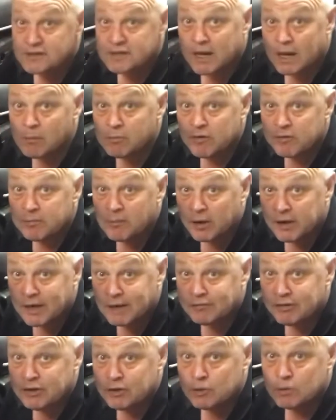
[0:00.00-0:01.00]
up with my
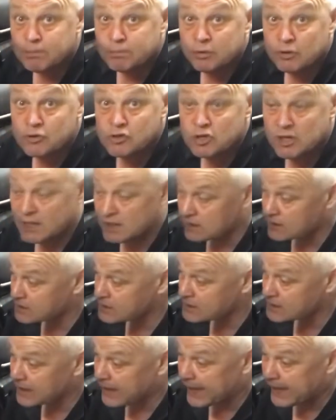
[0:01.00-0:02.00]
other little
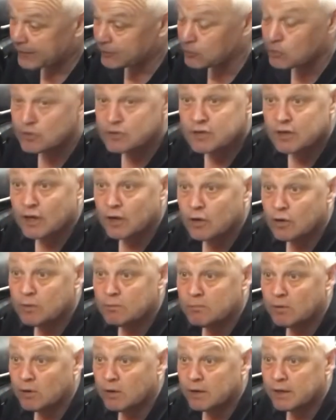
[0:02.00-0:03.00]
projects, and also
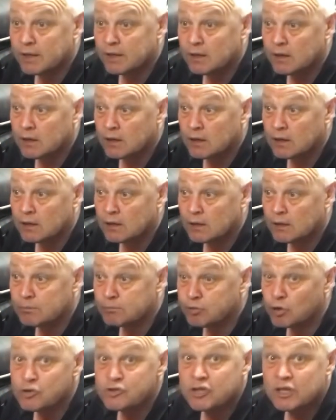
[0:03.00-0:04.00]
my
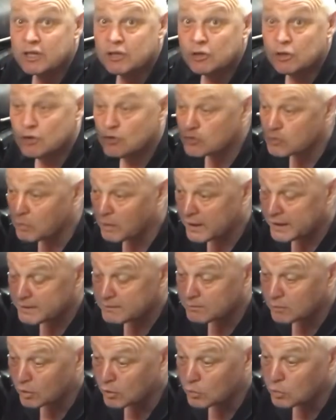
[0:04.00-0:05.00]
project lose weight,
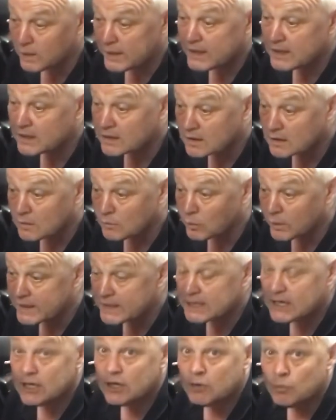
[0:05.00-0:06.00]
my
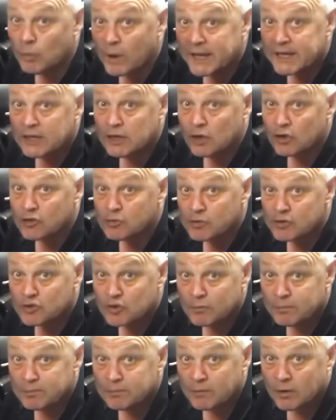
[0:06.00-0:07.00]
weekly weight loss, which
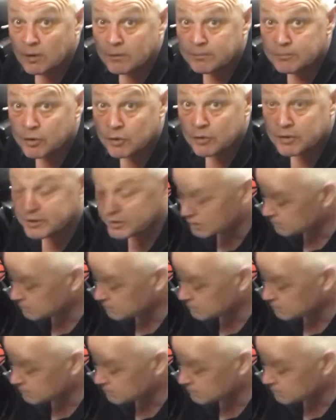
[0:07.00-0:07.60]
I'm doing at the